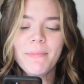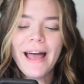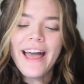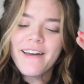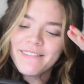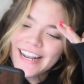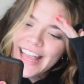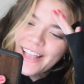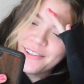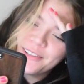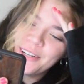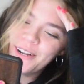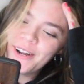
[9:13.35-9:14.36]
by Evan
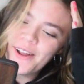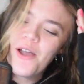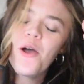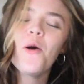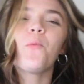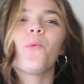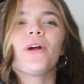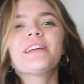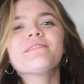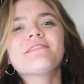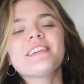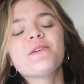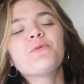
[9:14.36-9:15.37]
Angler, one
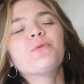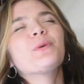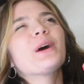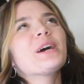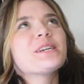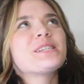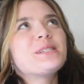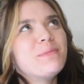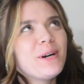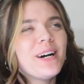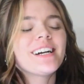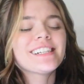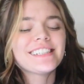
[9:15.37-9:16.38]
of the worst
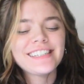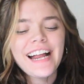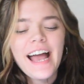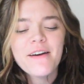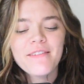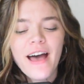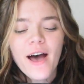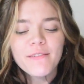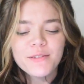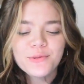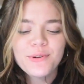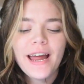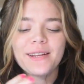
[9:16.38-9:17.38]
books that I have
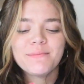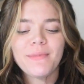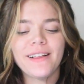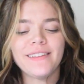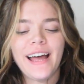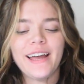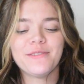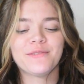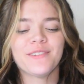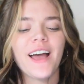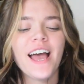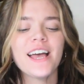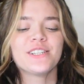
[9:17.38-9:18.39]
ever read in my life.
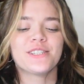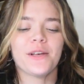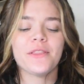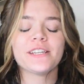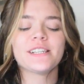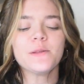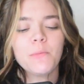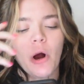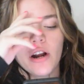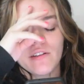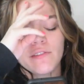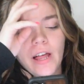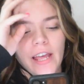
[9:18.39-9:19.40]
So this is
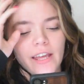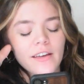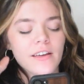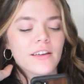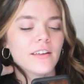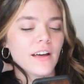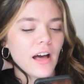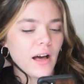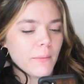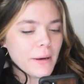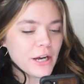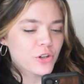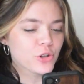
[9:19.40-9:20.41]
part of like
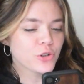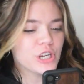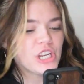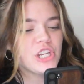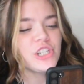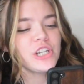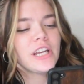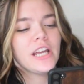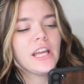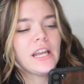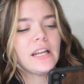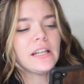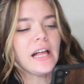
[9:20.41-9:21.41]
um, a
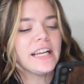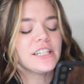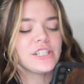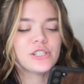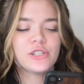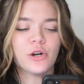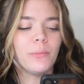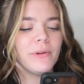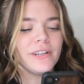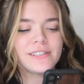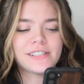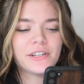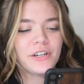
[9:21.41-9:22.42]
Christian like
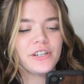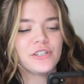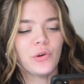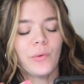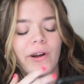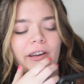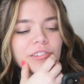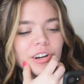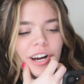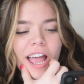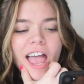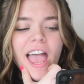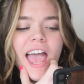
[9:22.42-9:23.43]
dystopian series or
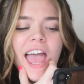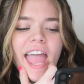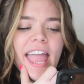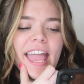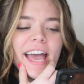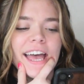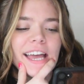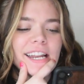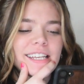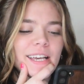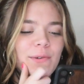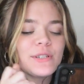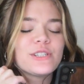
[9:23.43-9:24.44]
whatever and
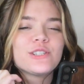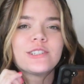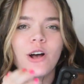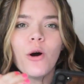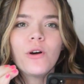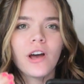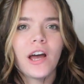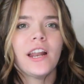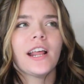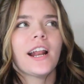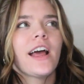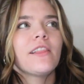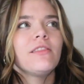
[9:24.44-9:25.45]
it was so good
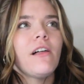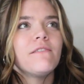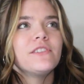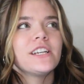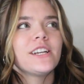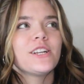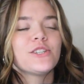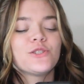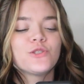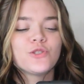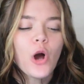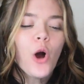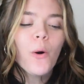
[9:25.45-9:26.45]
and I loved it
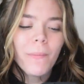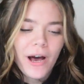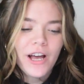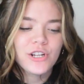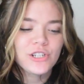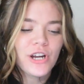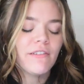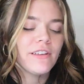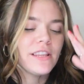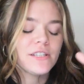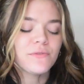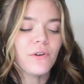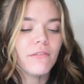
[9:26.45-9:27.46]
so much. I read
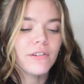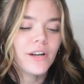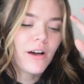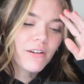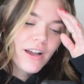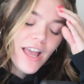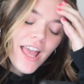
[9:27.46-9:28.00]
this forever ago.